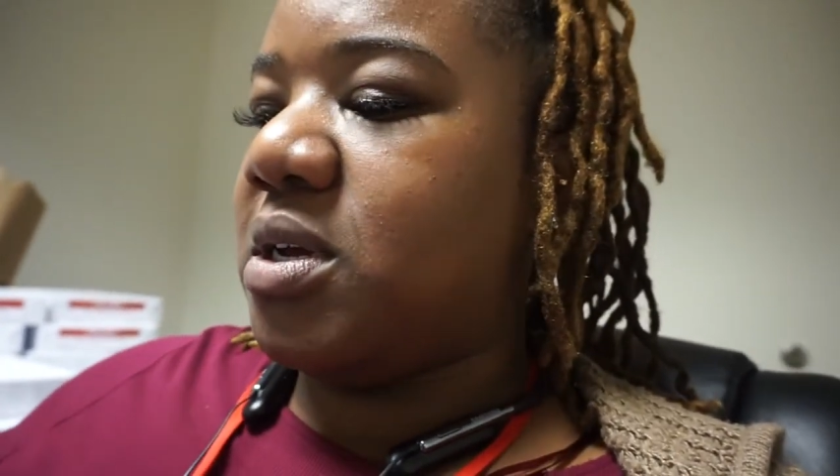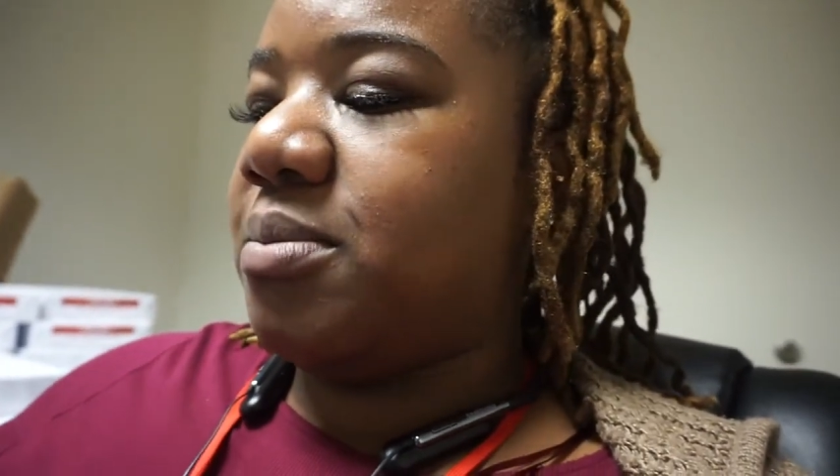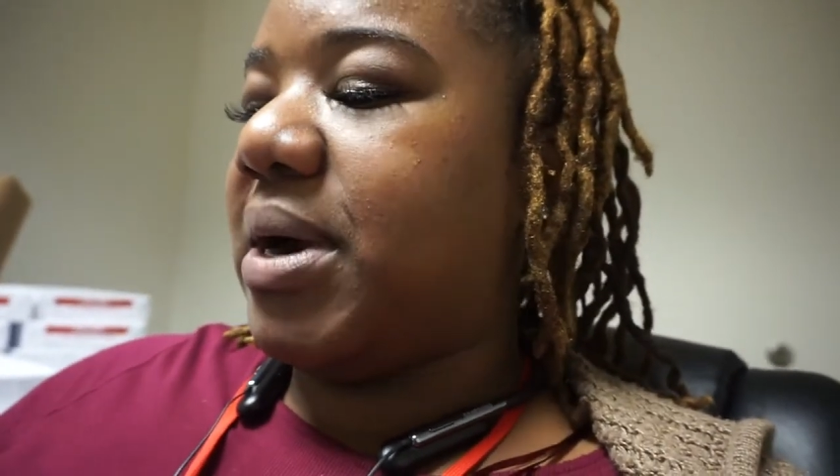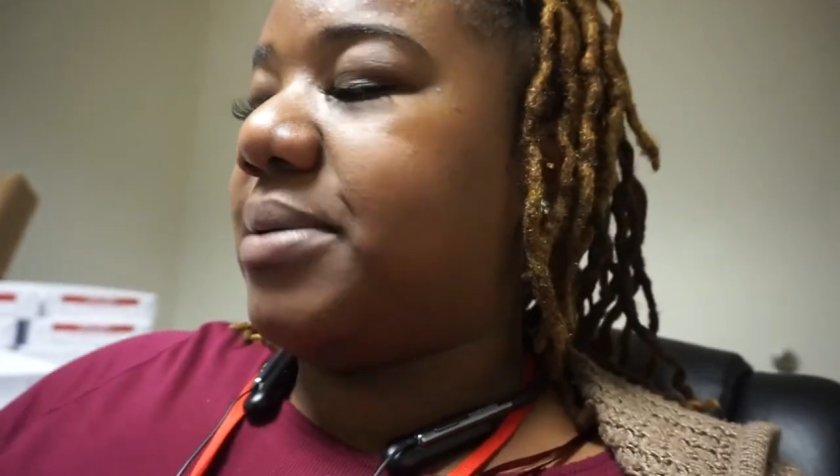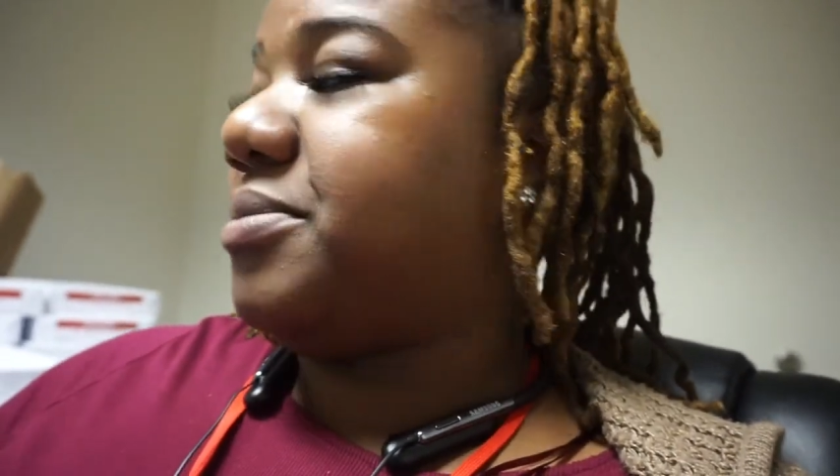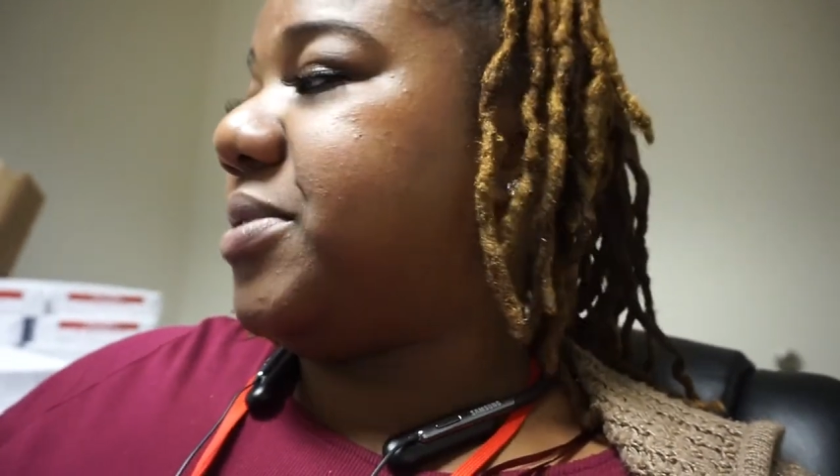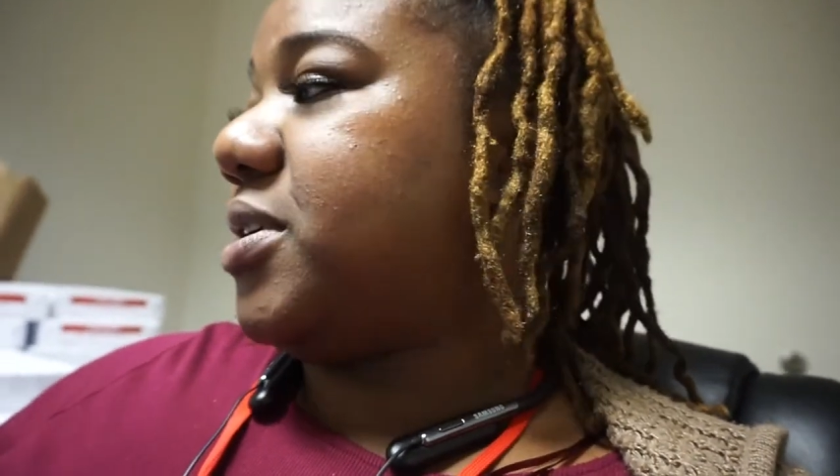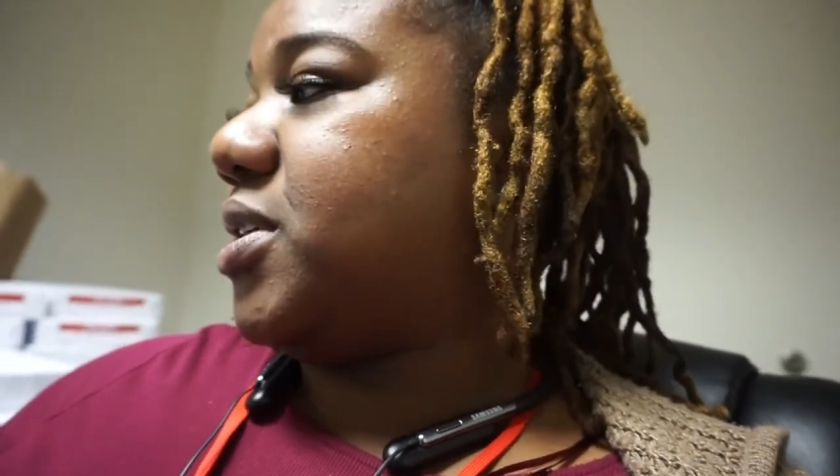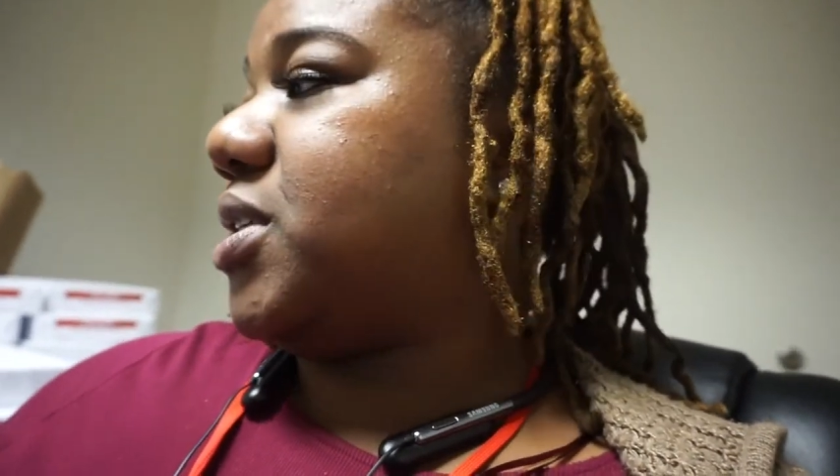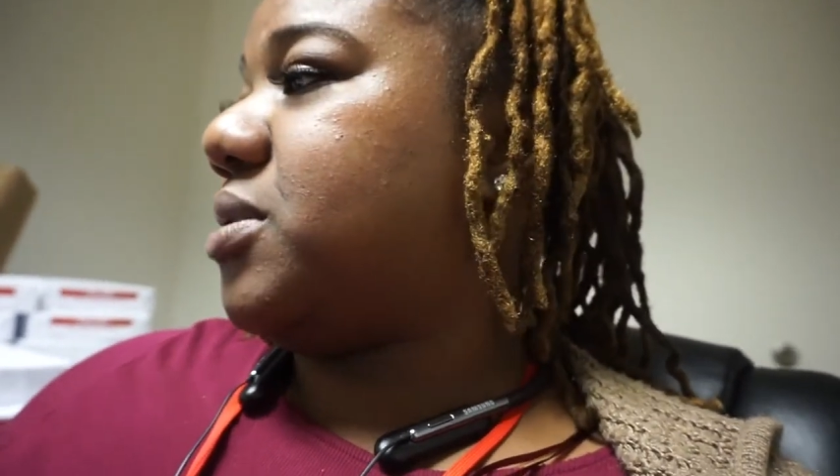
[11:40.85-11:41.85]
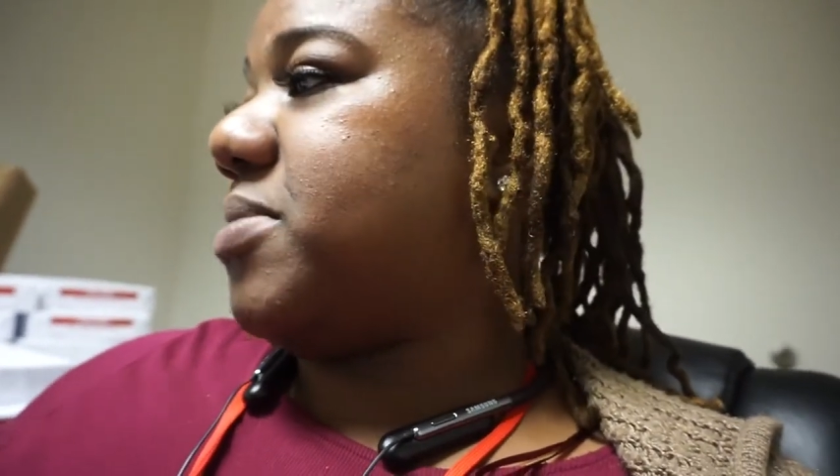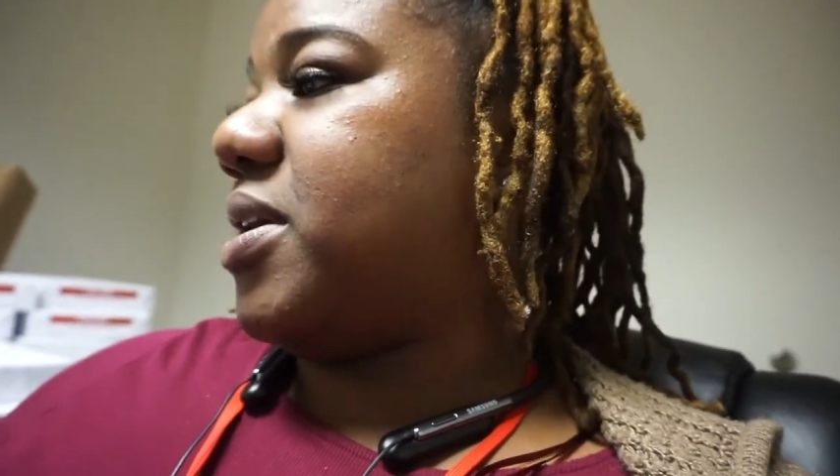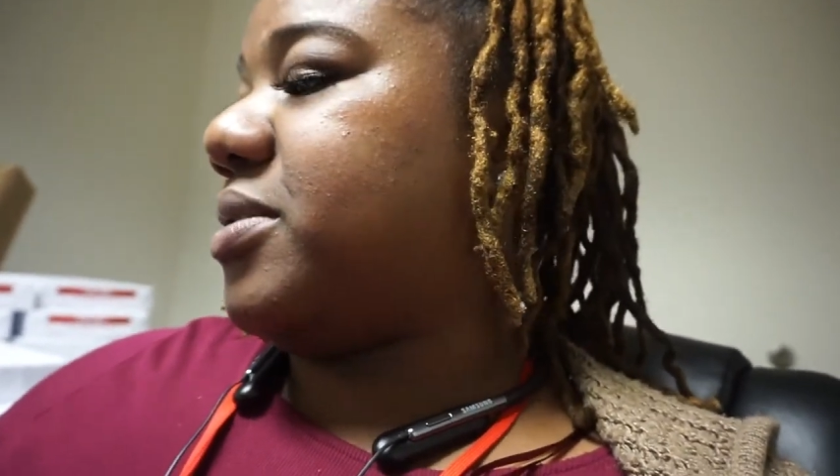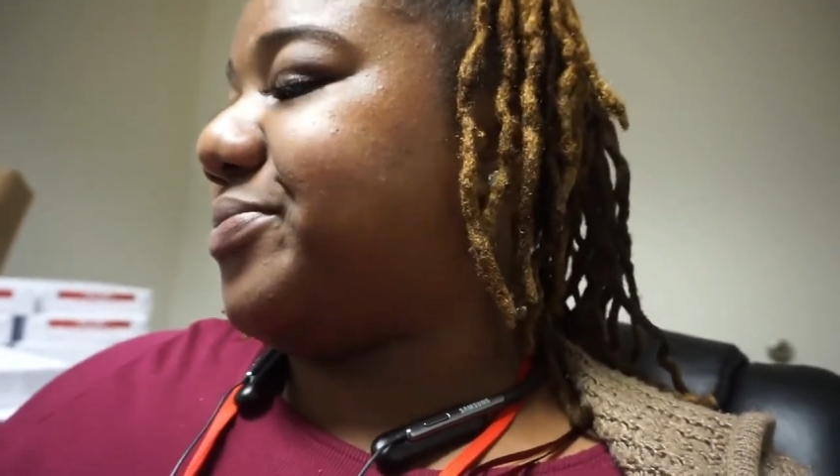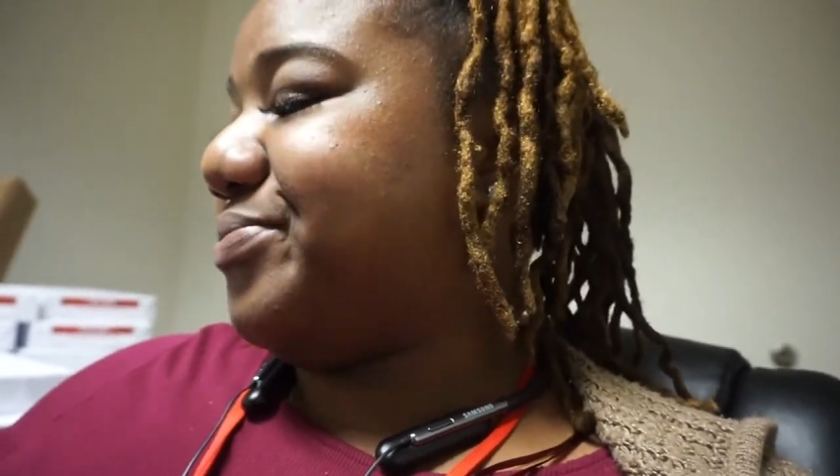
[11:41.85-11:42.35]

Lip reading: Probably getting here to about